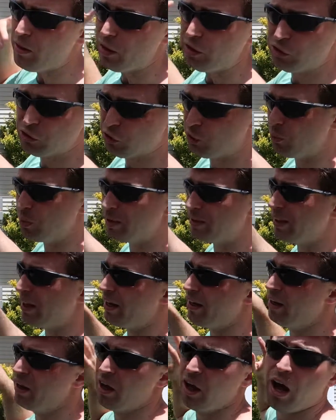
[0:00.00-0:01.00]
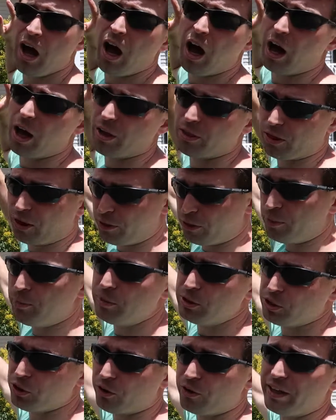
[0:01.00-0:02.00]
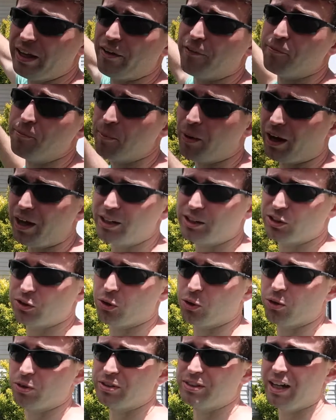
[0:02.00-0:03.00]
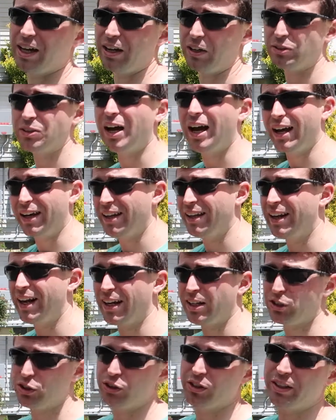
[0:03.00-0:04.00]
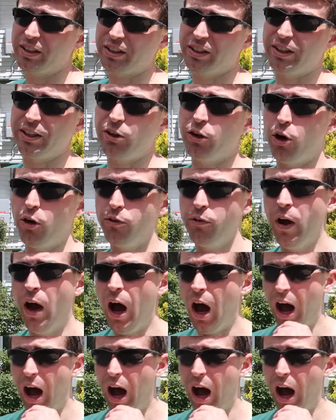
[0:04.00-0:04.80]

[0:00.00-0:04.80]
So with that, the majority of my solar tiles I can actually clean off.